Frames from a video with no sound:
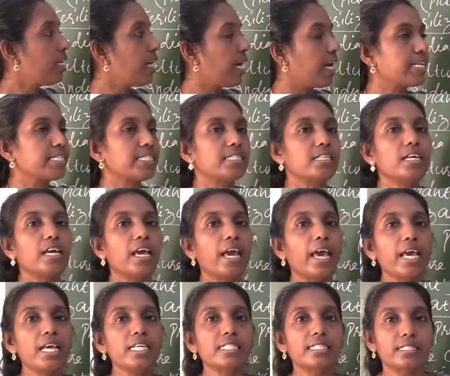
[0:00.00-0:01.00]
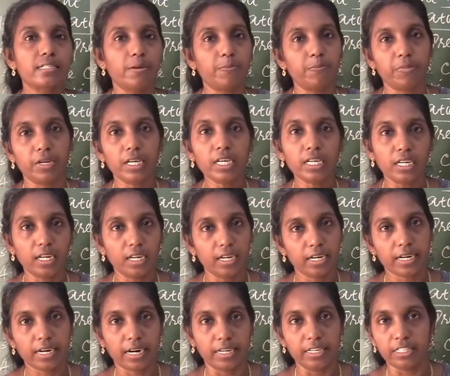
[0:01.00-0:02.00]
as a aseptic
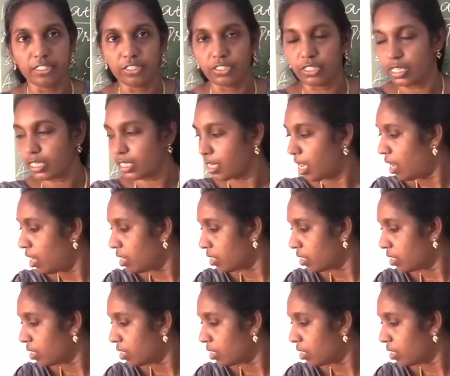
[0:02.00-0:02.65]
conditions.